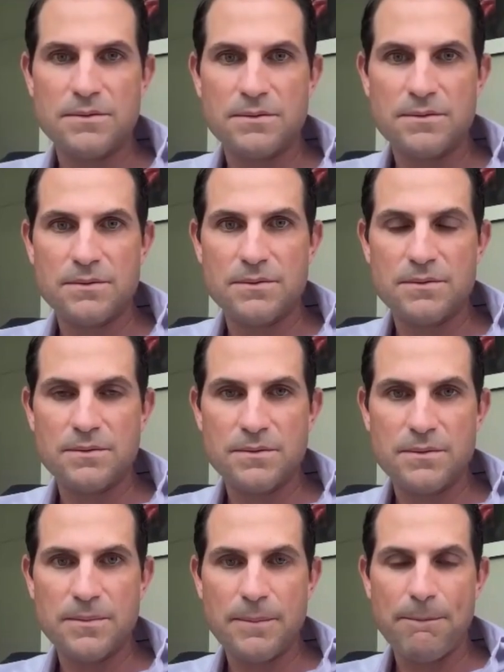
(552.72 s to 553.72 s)
of
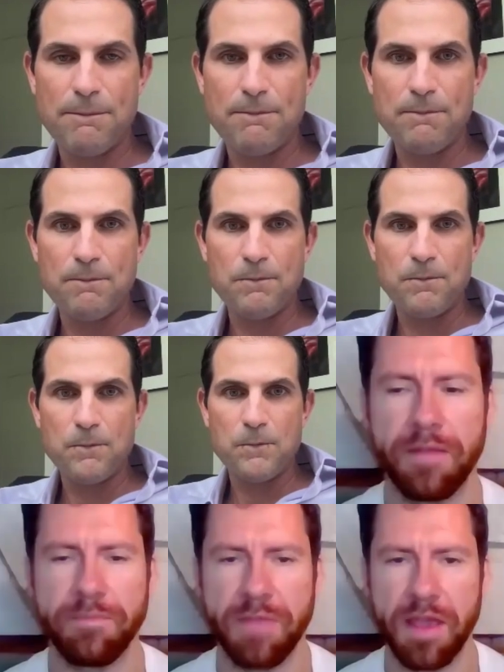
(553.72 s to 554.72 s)

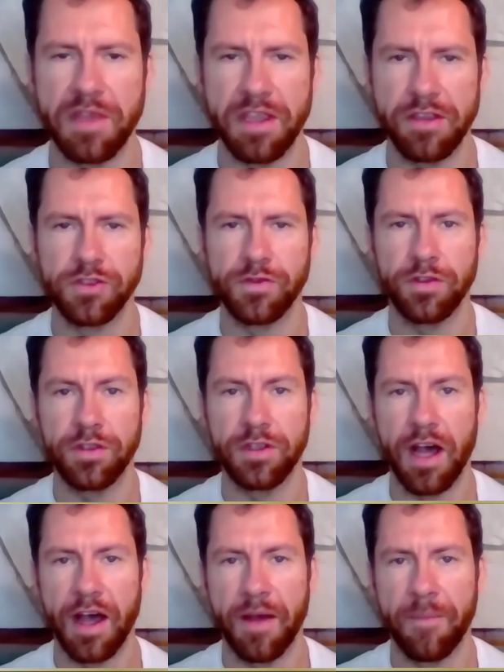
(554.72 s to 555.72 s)
that may be
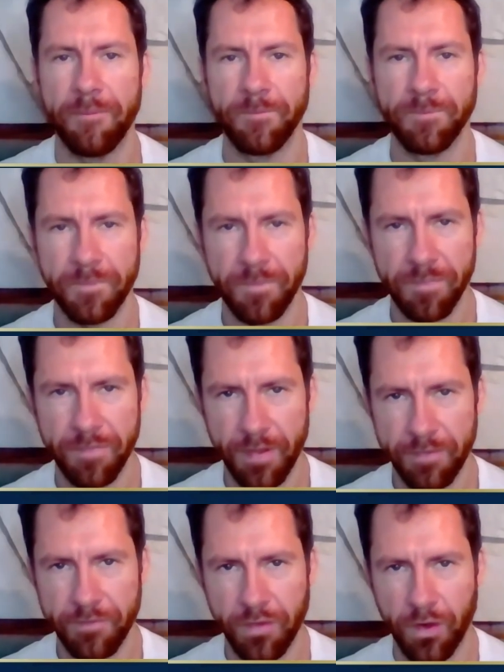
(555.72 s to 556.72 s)
useful
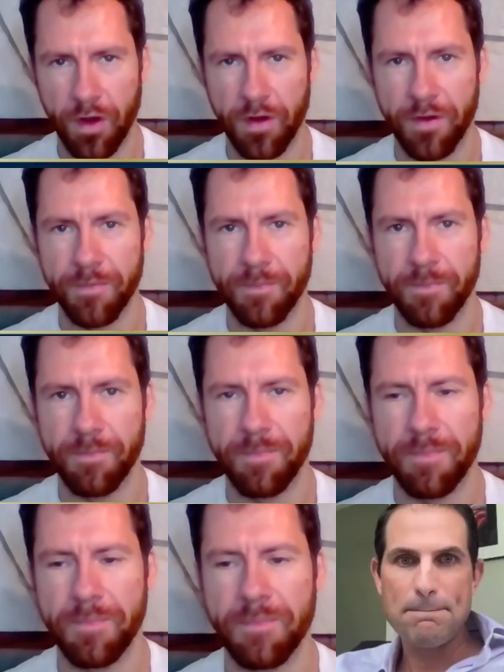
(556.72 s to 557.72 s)
for
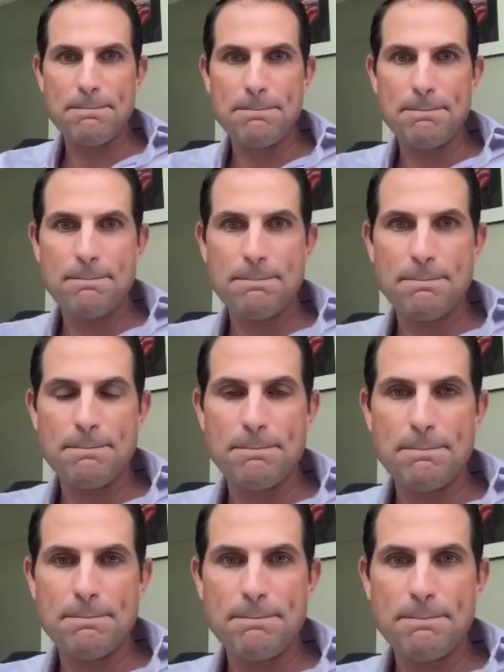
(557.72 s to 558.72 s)
the
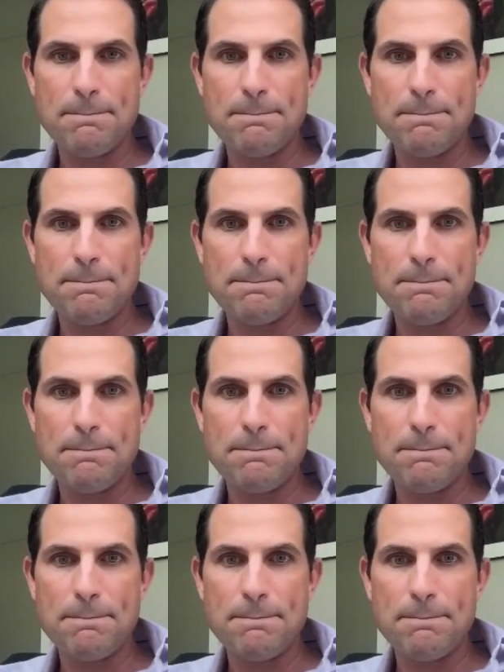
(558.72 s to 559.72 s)
audience to
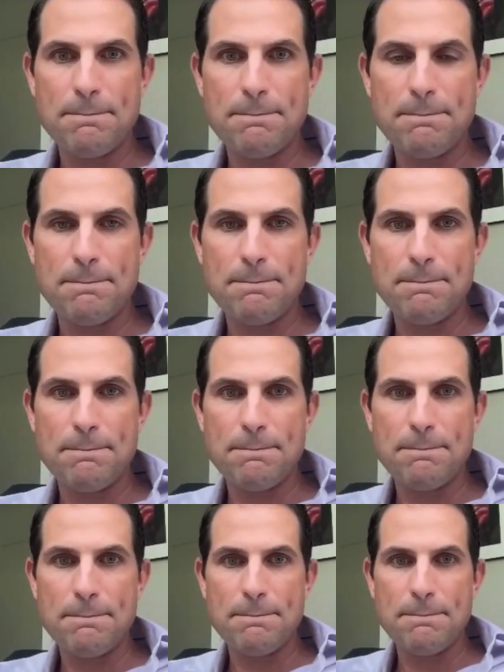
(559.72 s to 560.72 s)
understand this a bit.
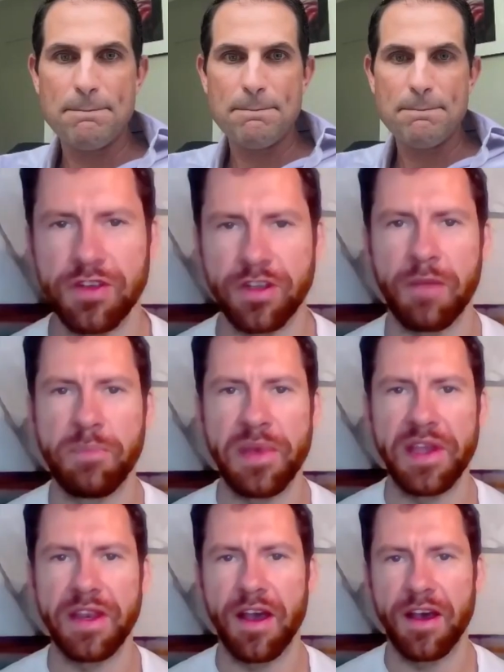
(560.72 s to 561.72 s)
I took a
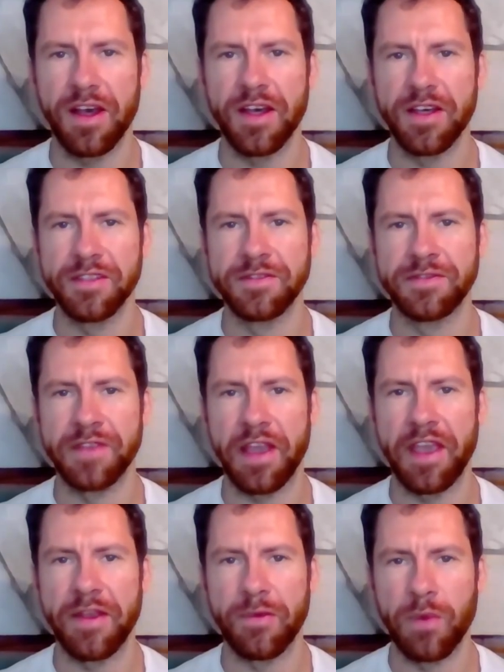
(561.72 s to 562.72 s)
bit of
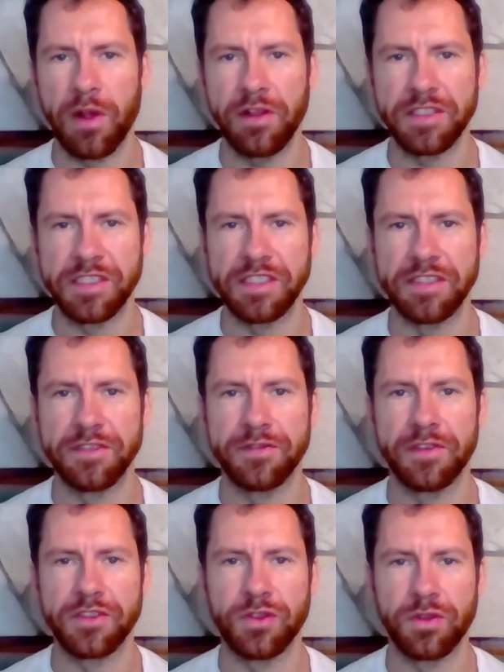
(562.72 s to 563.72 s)
a
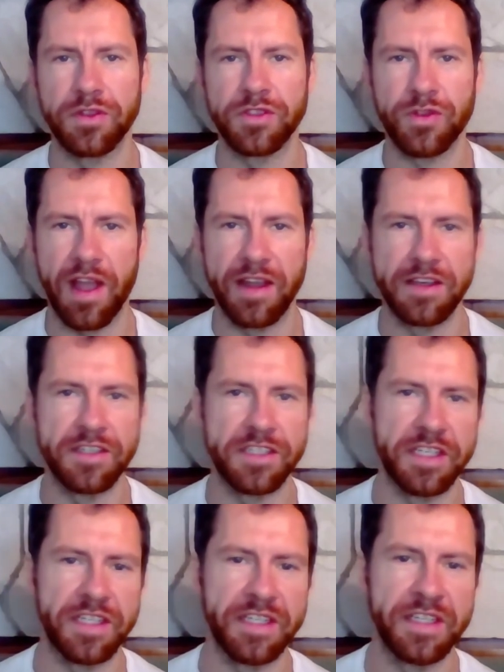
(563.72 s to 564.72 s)
relative sort of
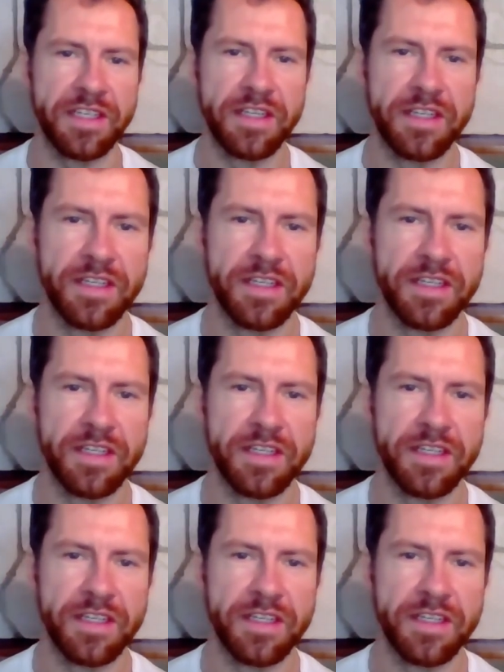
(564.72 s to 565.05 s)
strategy